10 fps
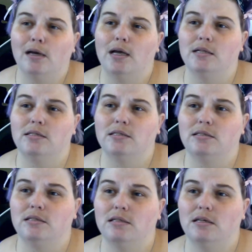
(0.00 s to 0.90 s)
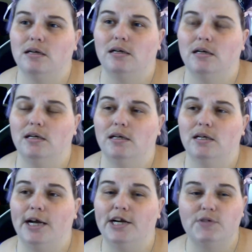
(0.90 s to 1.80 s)
It's
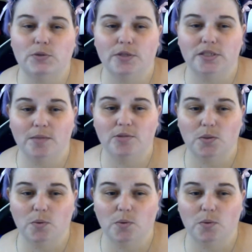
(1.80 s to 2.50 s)
kind of a sore subject